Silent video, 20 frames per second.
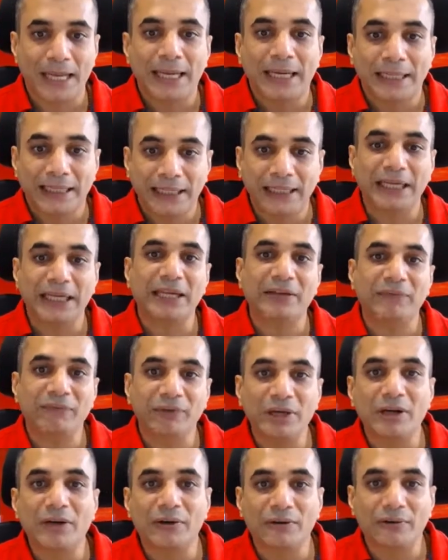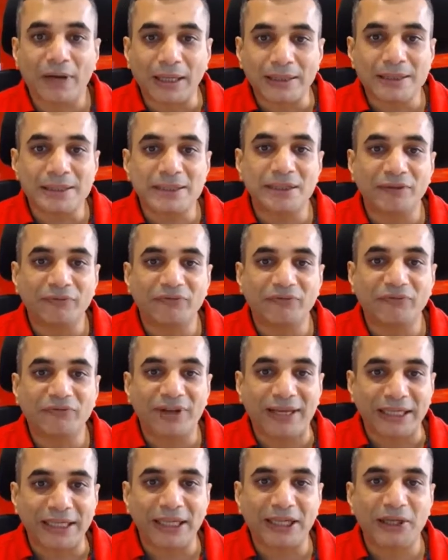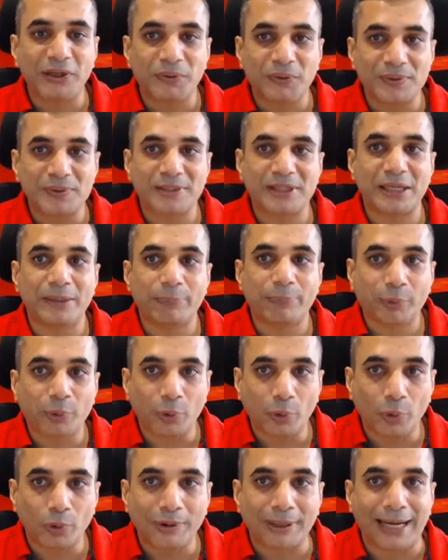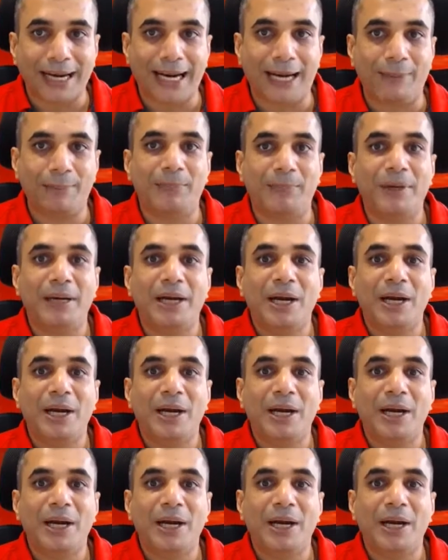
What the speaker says: He even runs a very interesting program,